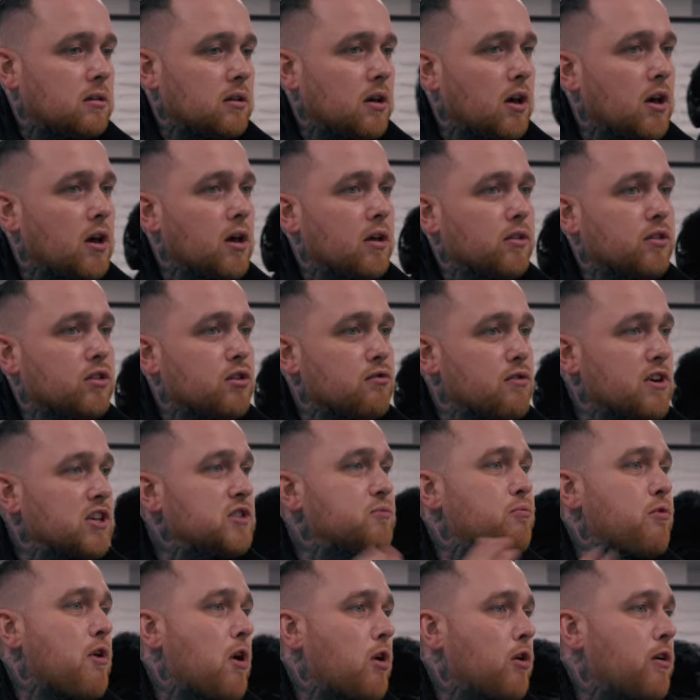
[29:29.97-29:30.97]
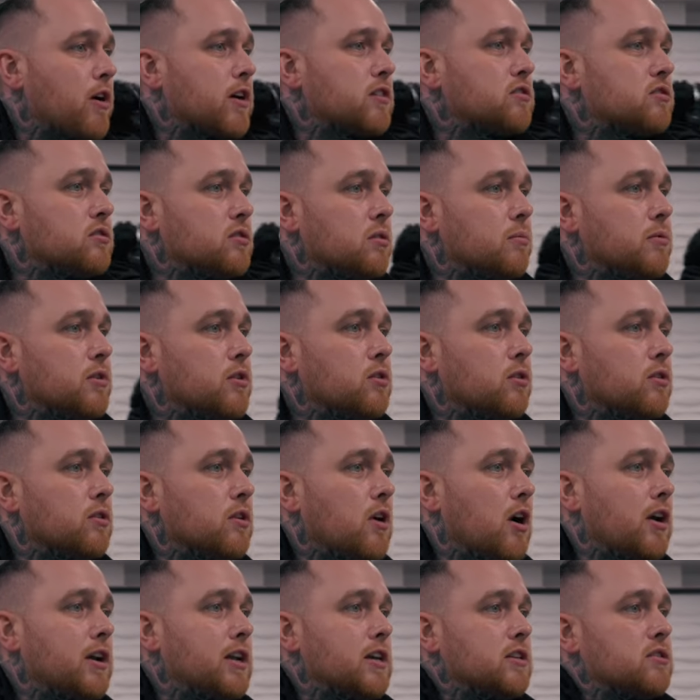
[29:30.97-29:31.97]
There is progress to be done.
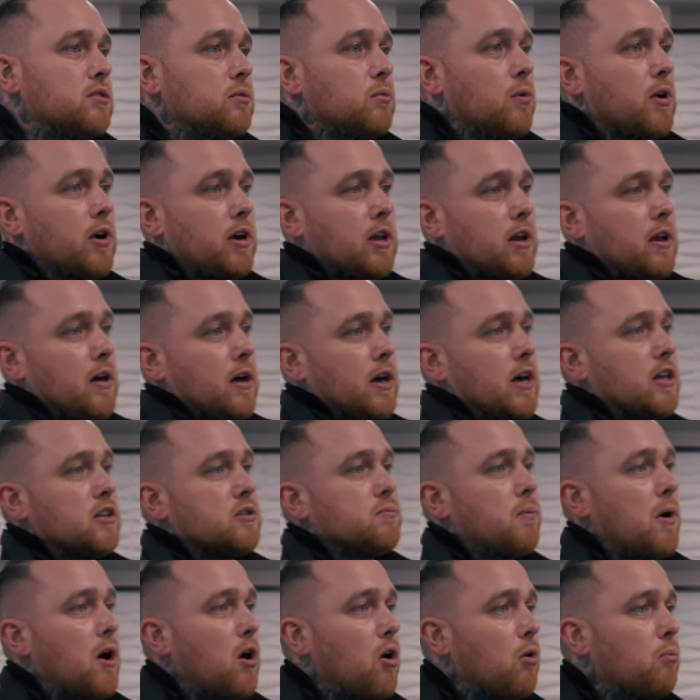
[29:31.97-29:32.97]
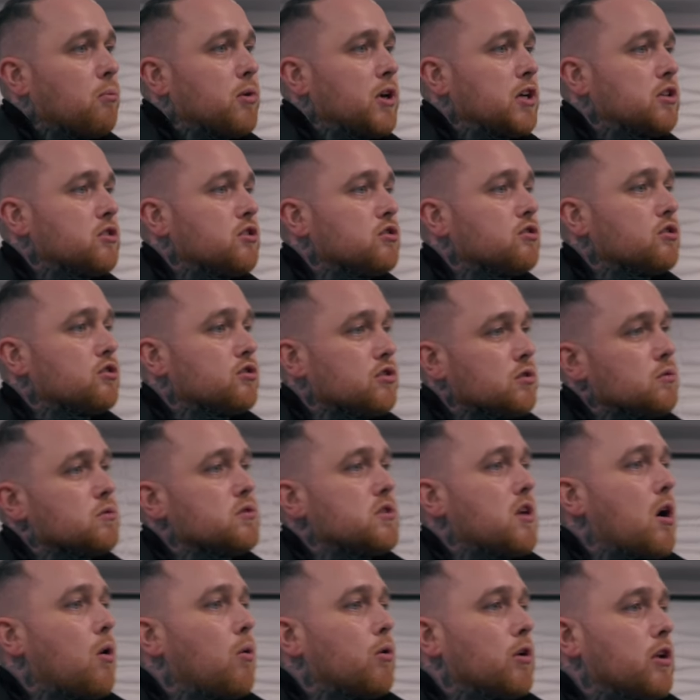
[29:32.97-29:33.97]
I need to work it out against my own pictures because there was
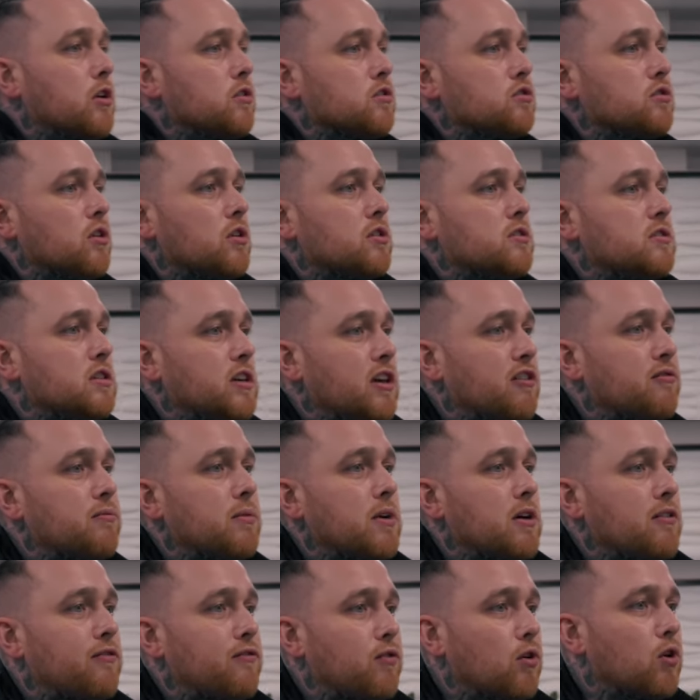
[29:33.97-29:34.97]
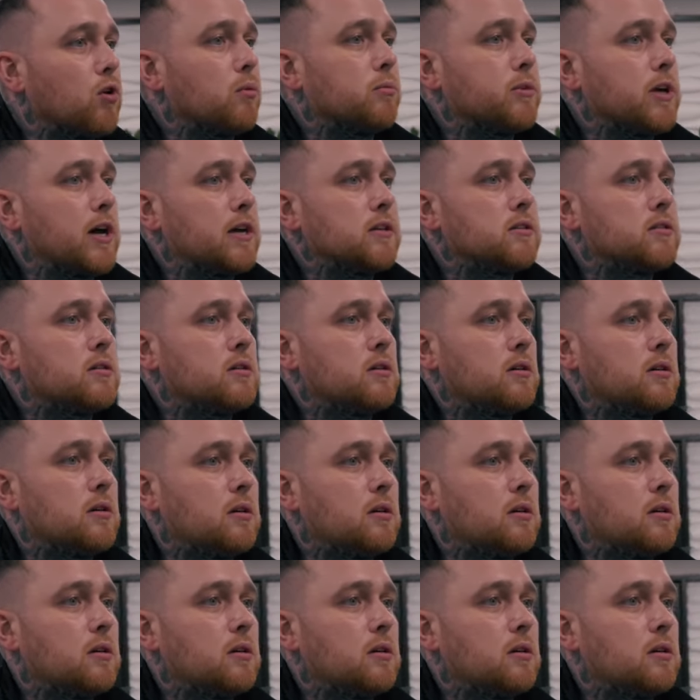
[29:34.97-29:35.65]
no one on site to give me a full update.